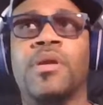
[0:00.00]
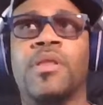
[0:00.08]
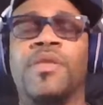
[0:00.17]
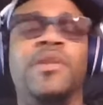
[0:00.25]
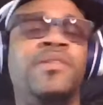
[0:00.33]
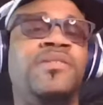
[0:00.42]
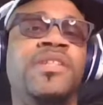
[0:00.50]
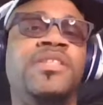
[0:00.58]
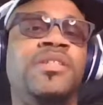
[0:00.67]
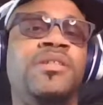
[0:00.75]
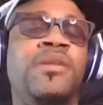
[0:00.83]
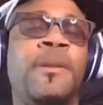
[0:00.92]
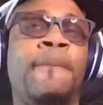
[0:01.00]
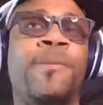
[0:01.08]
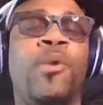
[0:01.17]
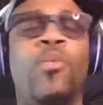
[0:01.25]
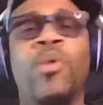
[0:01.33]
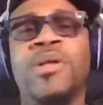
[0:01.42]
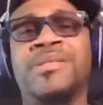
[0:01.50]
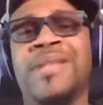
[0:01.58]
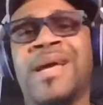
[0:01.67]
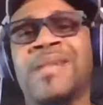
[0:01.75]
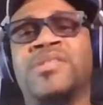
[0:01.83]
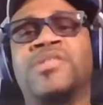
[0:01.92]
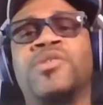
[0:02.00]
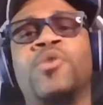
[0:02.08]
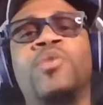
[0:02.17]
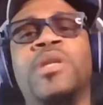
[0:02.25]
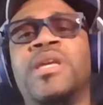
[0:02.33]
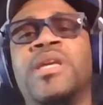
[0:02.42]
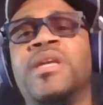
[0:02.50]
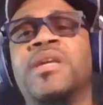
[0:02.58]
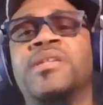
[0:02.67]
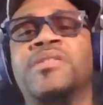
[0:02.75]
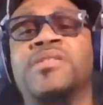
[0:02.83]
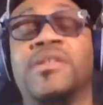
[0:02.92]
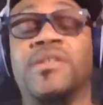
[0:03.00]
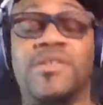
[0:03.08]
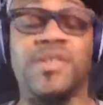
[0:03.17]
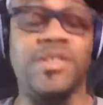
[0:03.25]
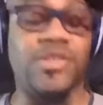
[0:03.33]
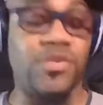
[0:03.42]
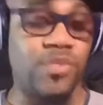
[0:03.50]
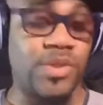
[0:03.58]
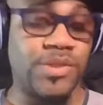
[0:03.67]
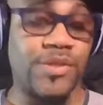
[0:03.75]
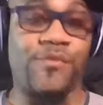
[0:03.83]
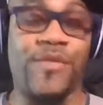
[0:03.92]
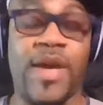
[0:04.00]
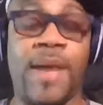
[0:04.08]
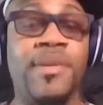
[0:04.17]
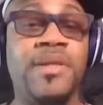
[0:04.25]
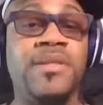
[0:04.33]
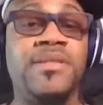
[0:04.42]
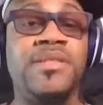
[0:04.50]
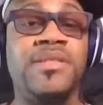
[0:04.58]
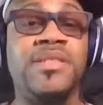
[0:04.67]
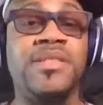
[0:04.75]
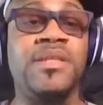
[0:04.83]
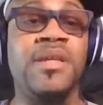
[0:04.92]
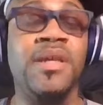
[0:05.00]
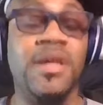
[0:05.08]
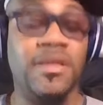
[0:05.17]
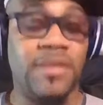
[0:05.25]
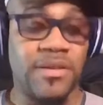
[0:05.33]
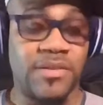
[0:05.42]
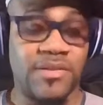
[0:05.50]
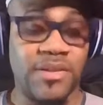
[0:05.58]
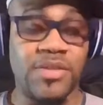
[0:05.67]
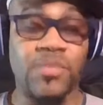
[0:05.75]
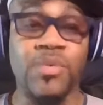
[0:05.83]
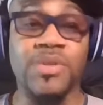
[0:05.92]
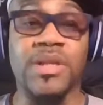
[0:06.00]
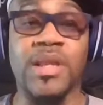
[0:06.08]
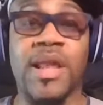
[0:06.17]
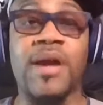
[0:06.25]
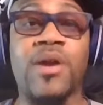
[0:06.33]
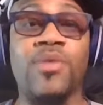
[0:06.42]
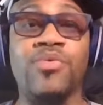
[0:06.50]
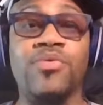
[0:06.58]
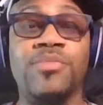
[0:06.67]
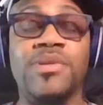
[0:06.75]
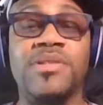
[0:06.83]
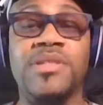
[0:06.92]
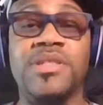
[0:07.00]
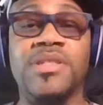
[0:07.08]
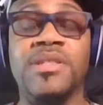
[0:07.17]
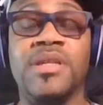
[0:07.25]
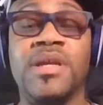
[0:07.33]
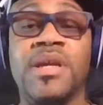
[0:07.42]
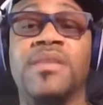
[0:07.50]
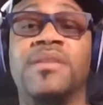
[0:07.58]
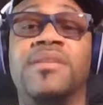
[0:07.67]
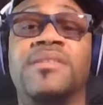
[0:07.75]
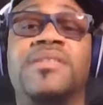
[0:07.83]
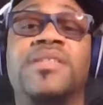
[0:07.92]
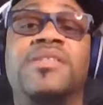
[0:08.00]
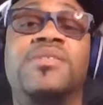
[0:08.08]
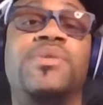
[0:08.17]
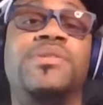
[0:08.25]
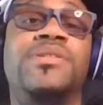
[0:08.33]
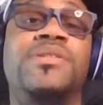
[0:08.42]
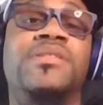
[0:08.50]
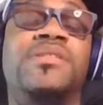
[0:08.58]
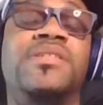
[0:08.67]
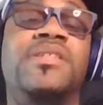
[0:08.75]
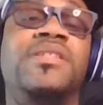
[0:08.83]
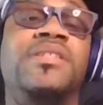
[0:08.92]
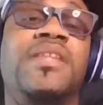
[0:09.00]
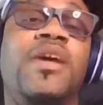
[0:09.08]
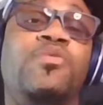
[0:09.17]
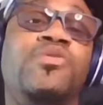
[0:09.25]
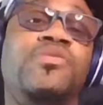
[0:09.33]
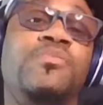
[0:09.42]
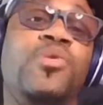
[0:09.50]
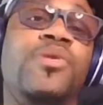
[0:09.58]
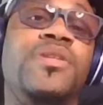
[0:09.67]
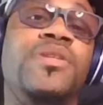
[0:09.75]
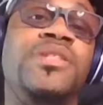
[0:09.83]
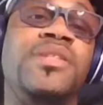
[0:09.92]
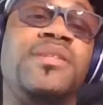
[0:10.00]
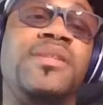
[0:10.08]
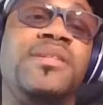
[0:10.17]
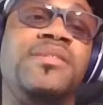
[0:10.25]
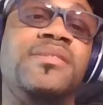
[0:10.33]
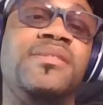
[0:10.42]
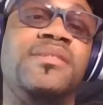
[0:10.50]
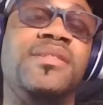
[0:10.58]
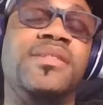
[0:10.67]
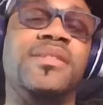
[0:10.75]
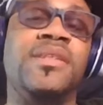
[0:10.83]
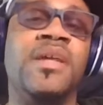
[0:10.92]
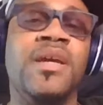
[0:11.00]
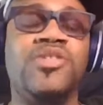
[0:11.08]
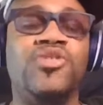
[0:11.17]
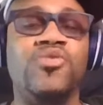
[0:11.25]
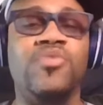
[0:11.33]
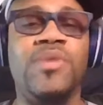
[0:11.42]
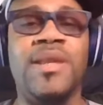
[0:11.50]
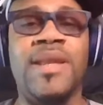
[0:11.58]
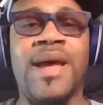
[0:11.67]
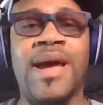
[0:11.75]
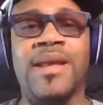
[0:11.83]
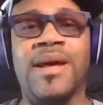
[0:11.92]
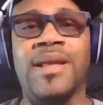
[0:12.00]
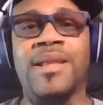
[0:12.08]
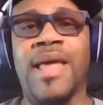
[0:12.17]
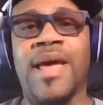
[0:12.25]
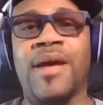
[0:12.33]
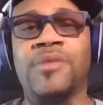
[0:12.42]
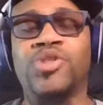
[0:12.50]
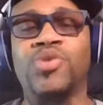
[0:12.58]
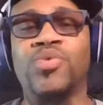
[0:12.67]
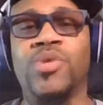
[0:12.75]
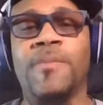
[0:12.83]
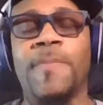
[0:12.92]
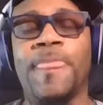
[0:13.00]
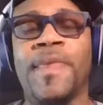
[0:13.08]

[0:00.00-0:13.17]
the decision was not solely his. The decision was a family decision. The decision was a locker room decision. The decision was a decision that was more than just his decision to not allow Trump